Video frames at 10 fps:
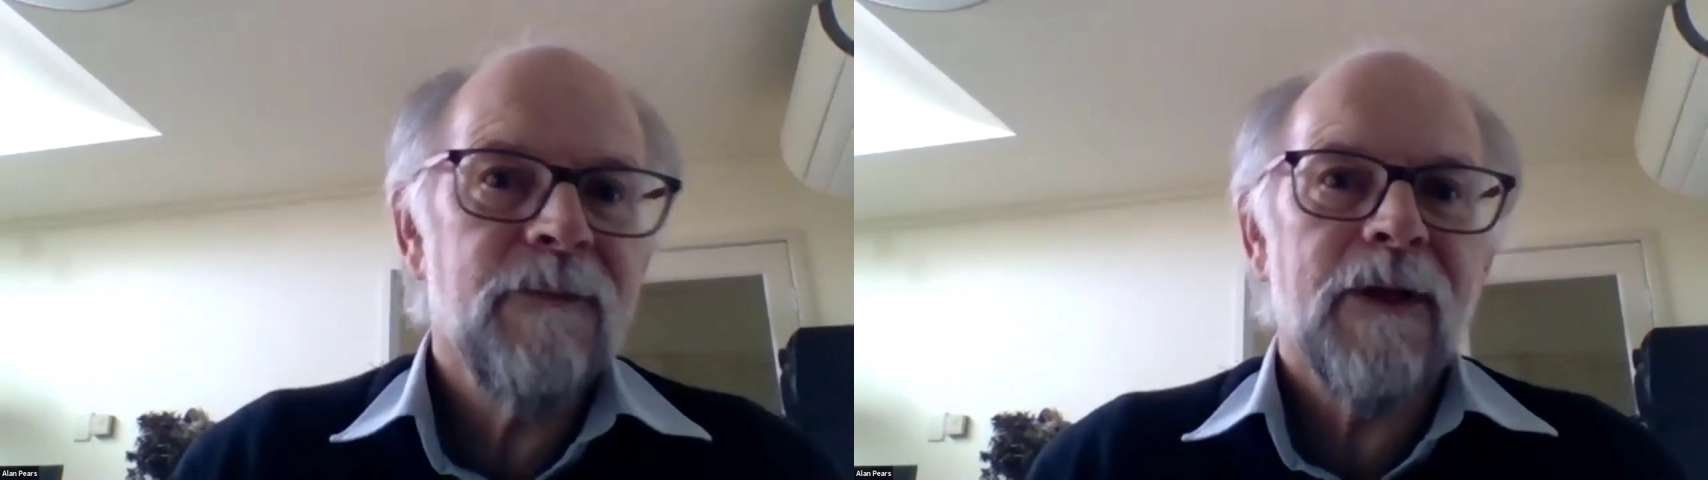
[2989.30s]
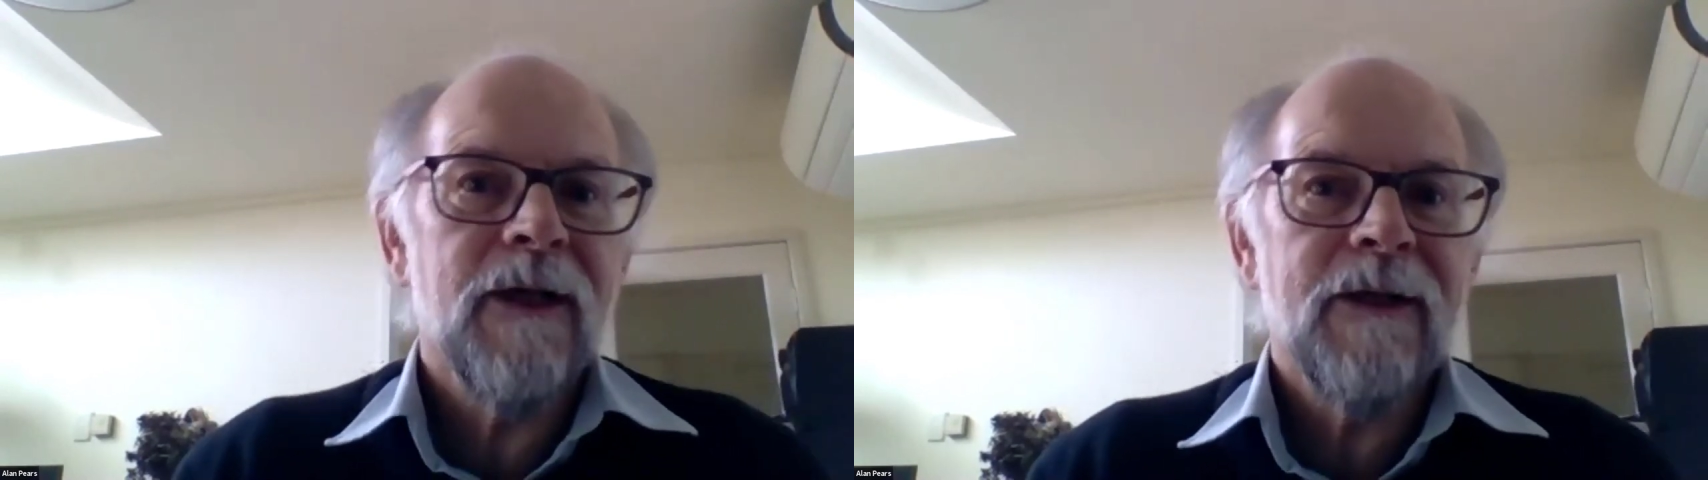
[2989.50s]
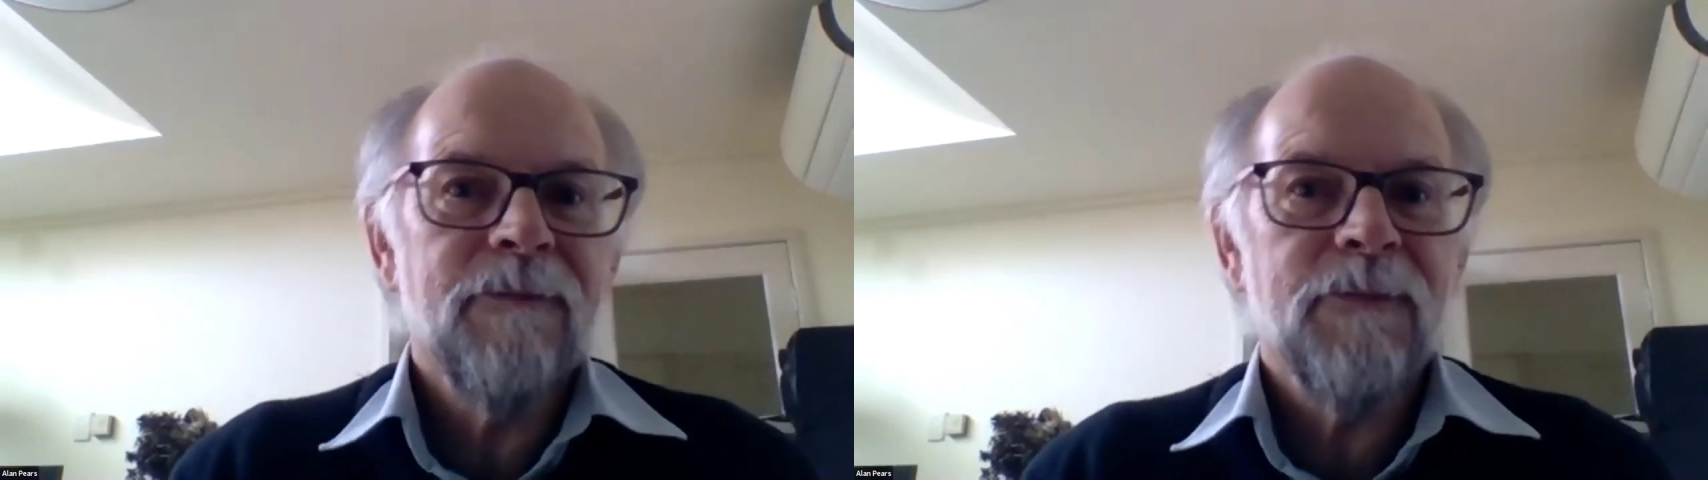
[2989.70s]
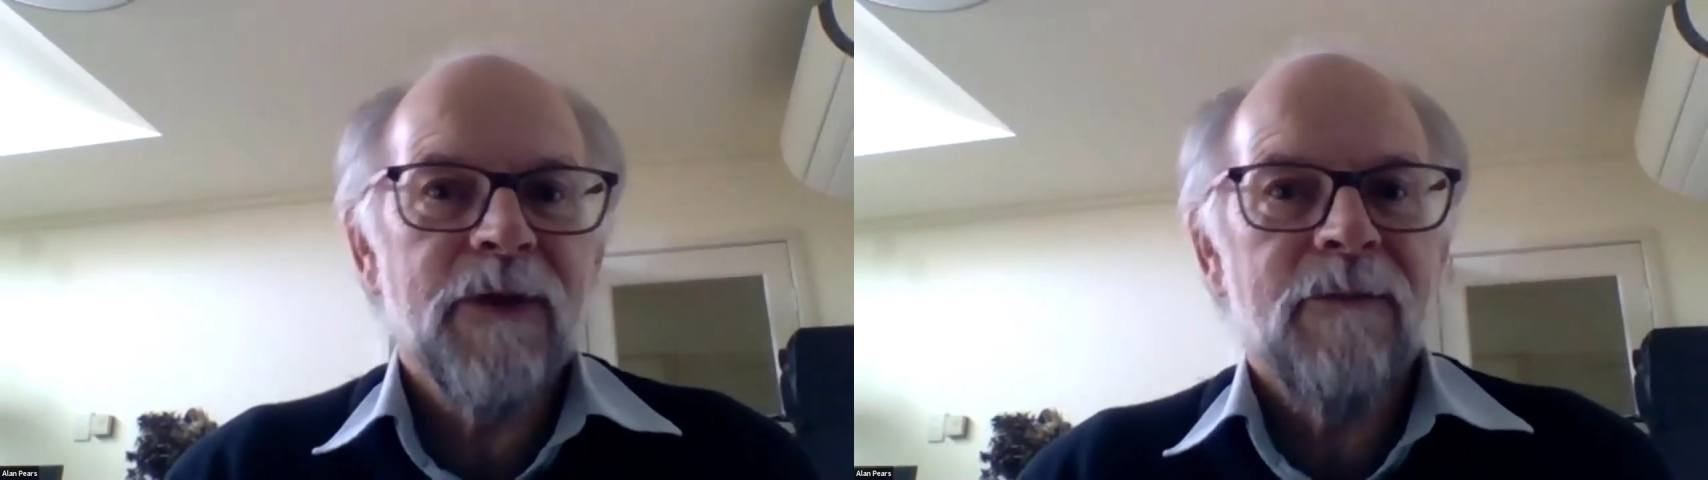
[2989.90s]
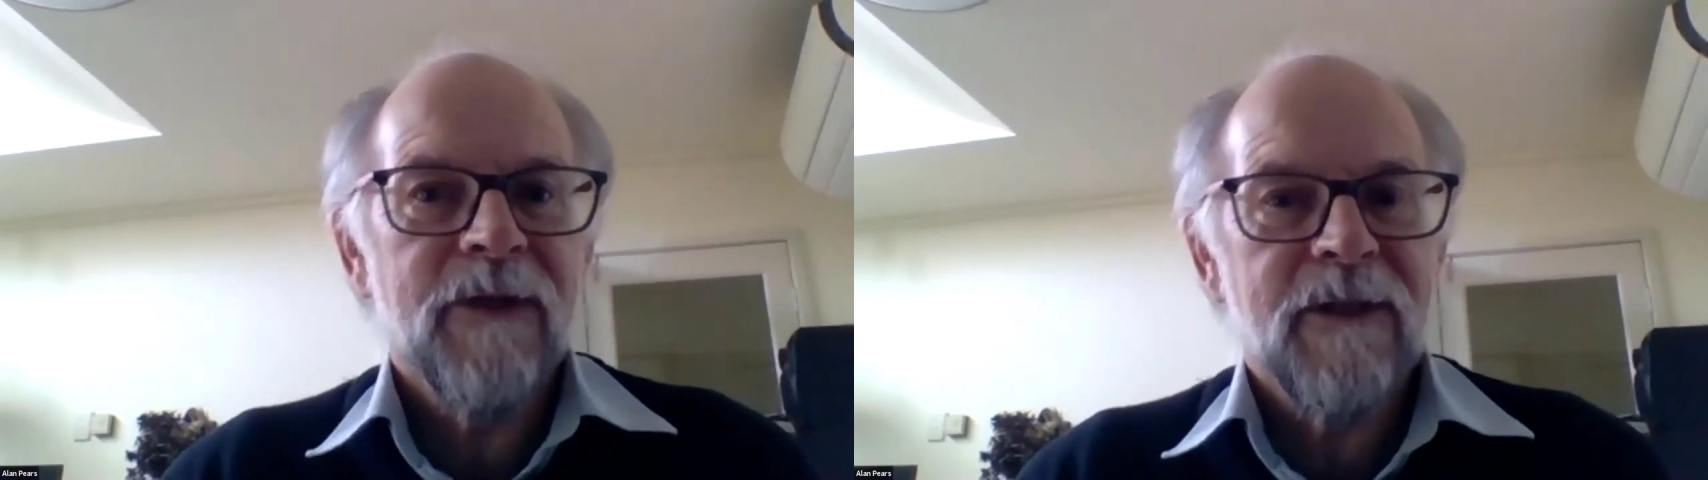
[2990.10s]
by
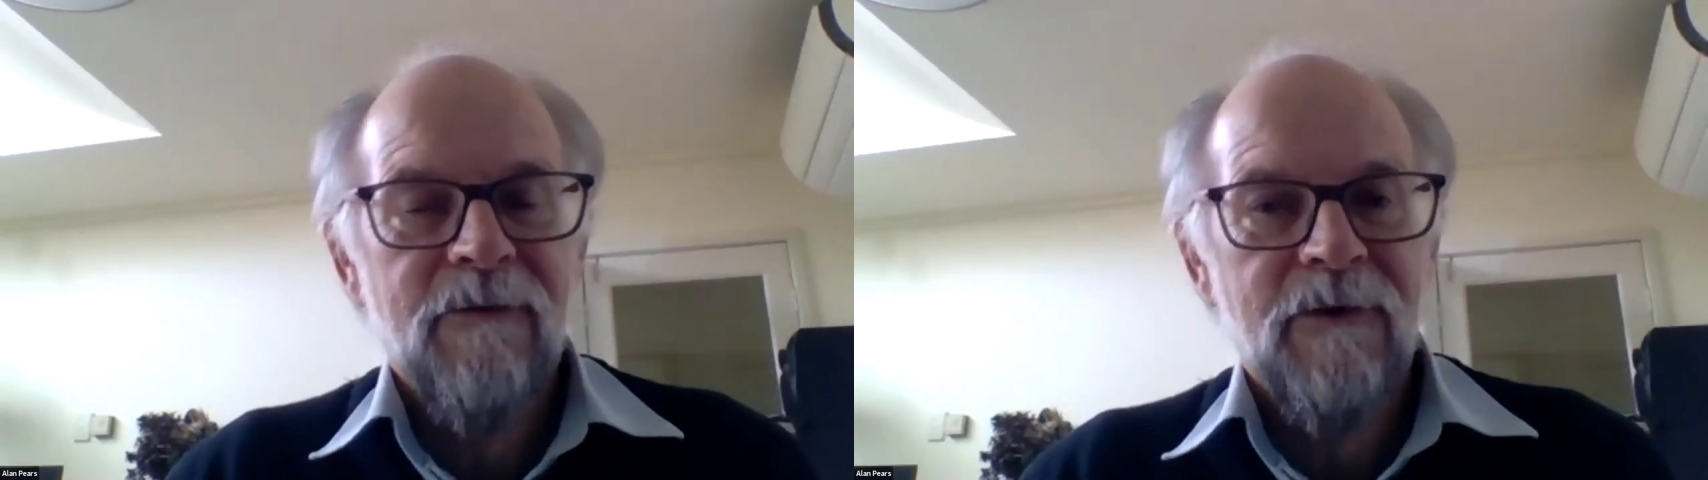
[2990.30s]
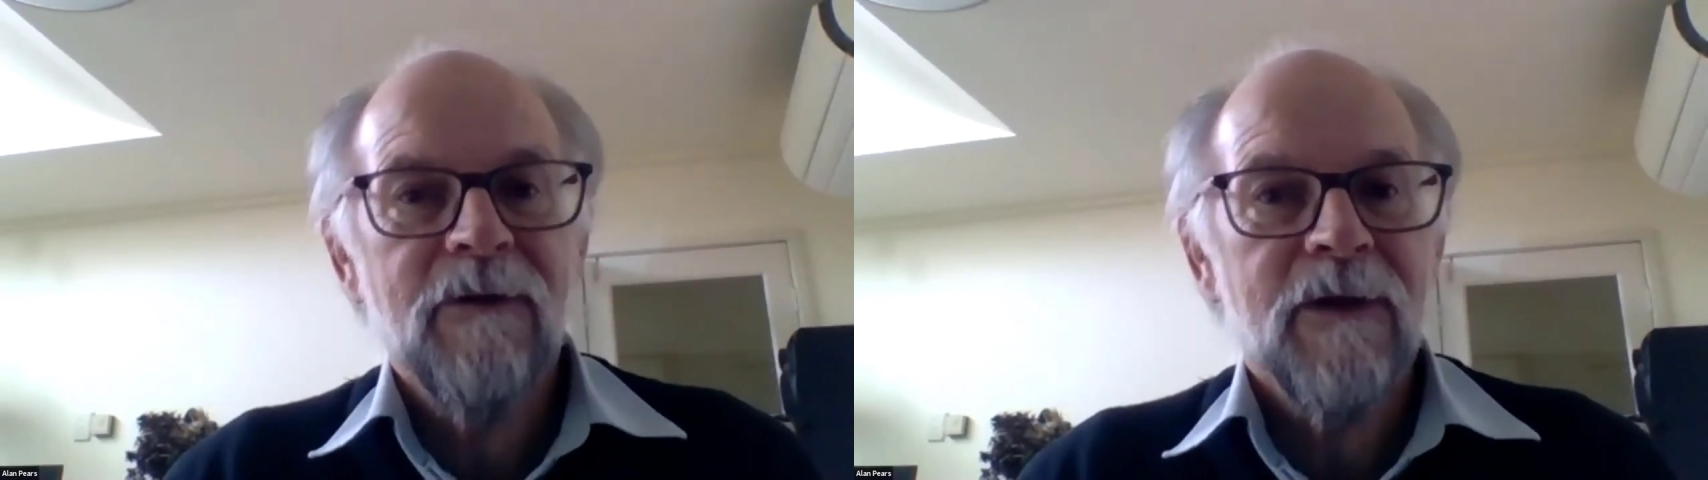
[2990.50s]
pretty much every